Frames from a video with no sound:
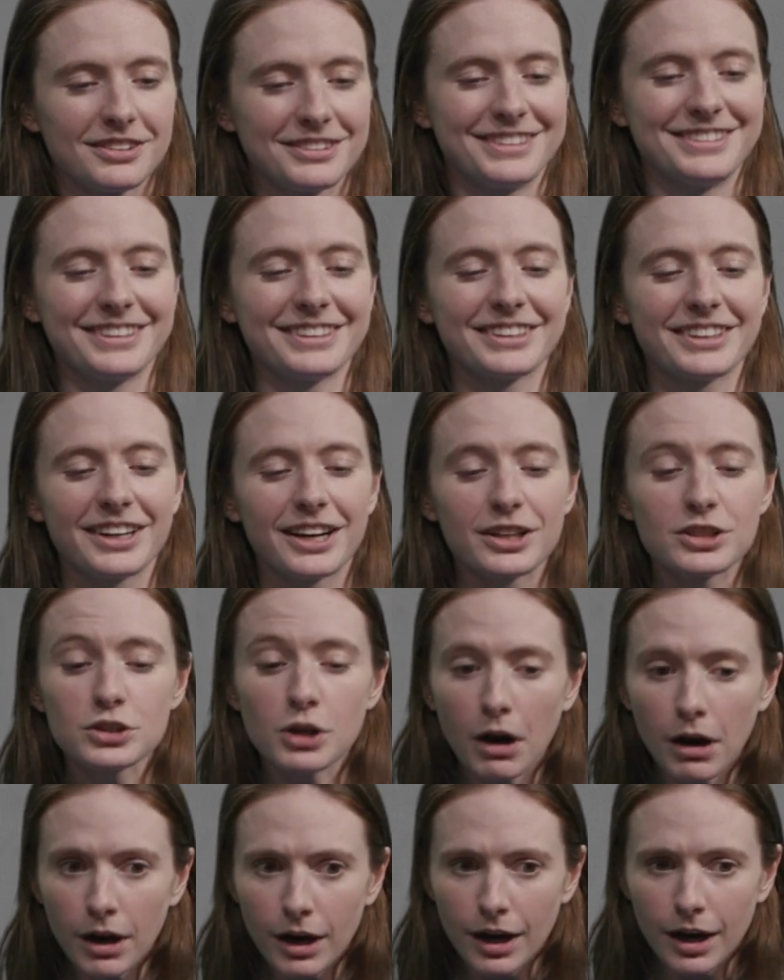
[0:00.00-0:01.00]
Like,
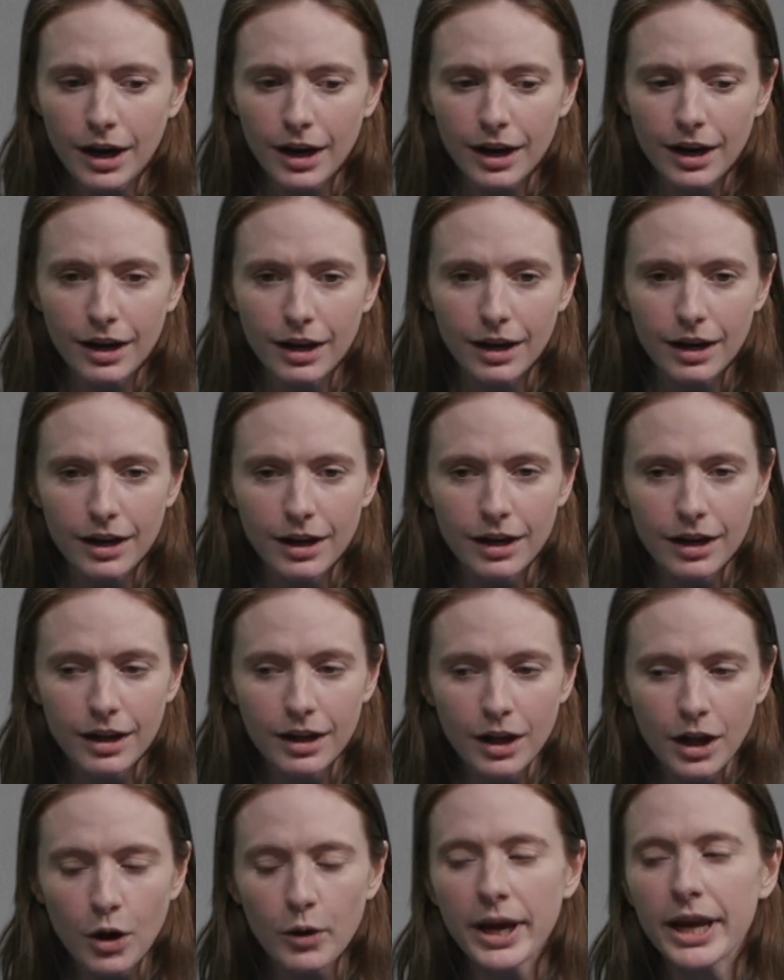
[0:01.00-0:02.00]
sorry.
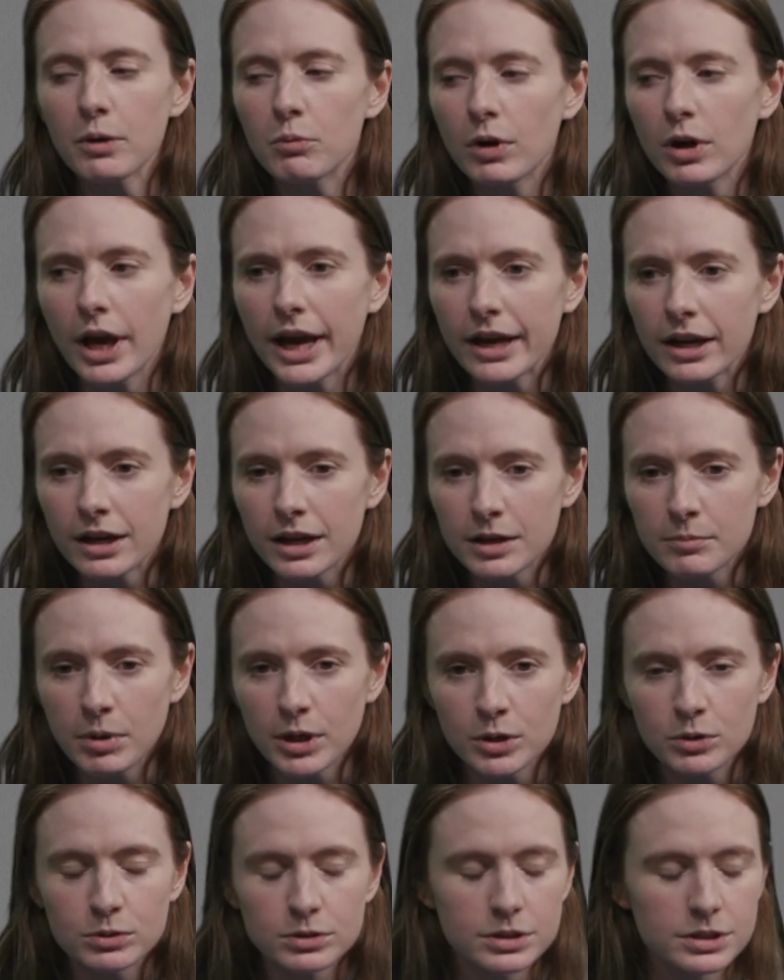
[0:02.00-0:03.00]
Okay, we'll edit in
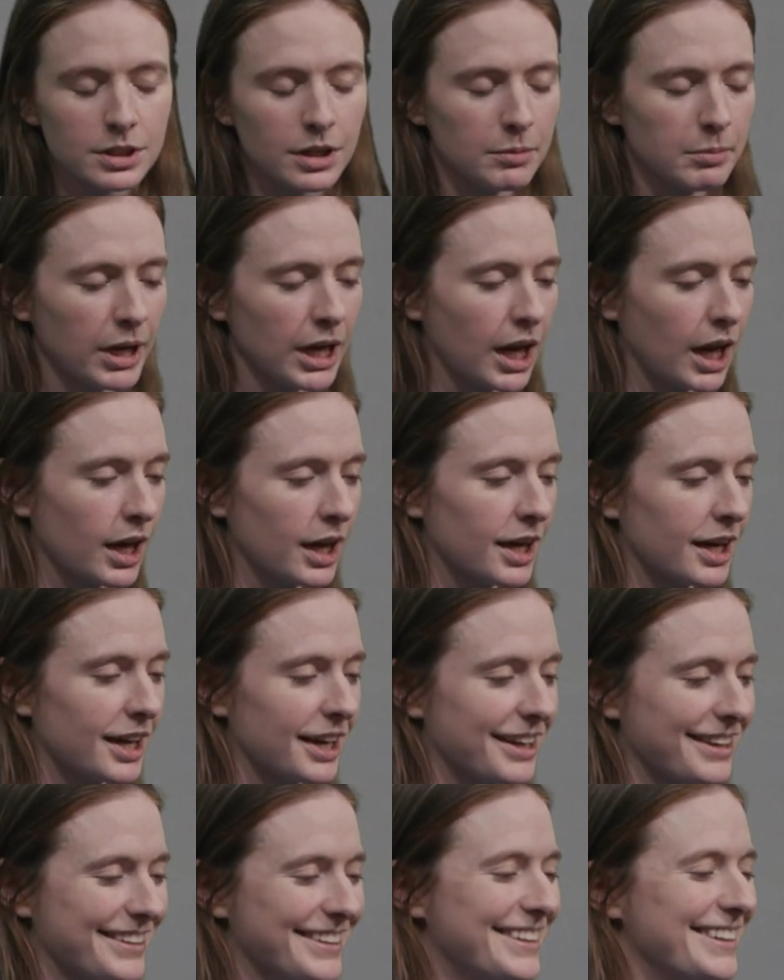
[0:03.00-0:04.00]
post. Oh my
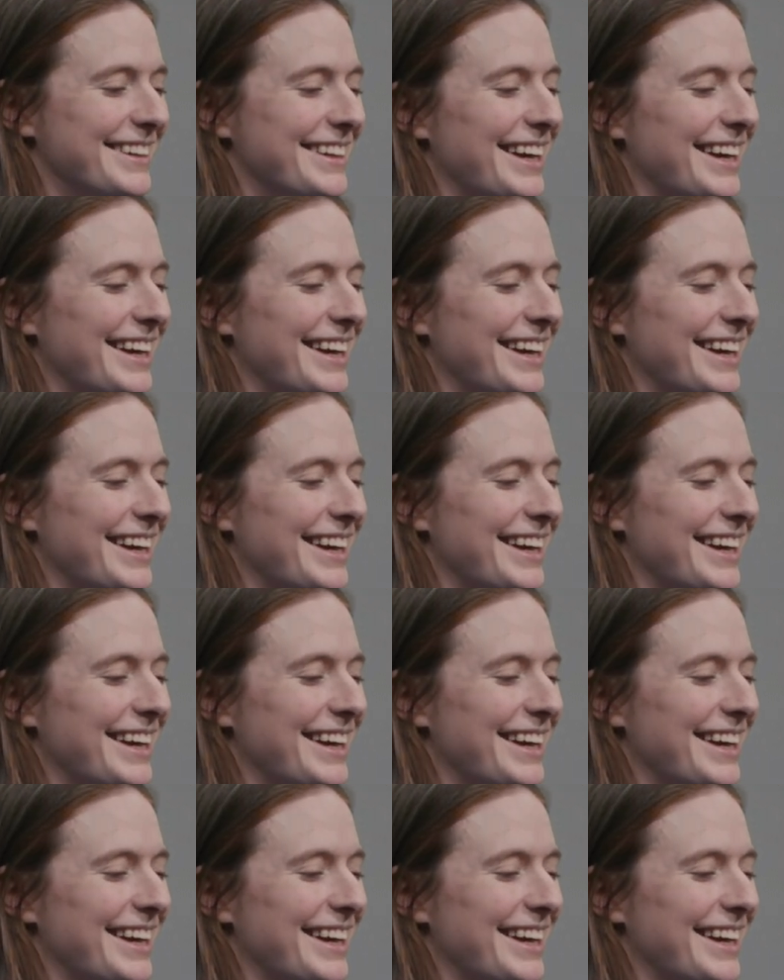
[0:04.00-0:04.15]
God.